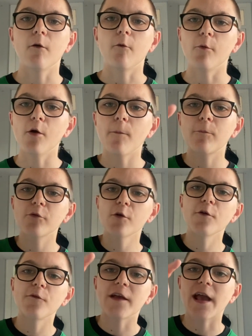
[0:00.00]
We are
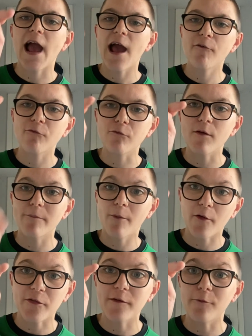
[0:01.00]
proving
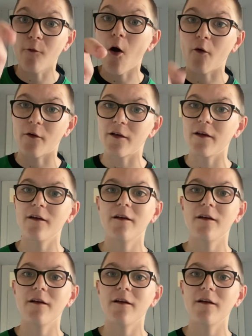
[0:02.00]
everybody wrong.